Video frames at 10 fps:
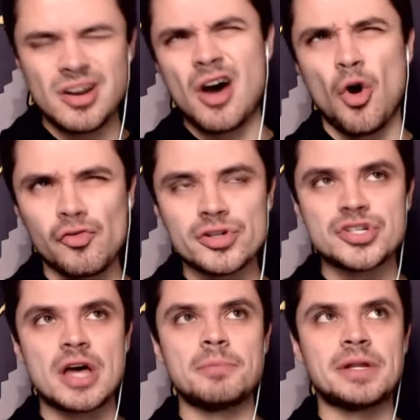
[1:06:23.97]
or not
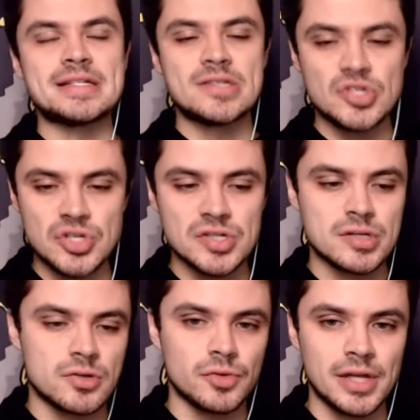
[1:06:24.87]
oversight, but
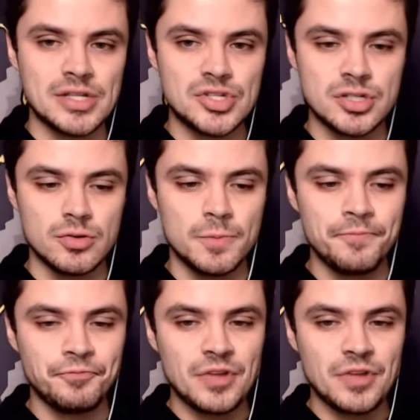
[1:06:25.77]
assistance as it relates to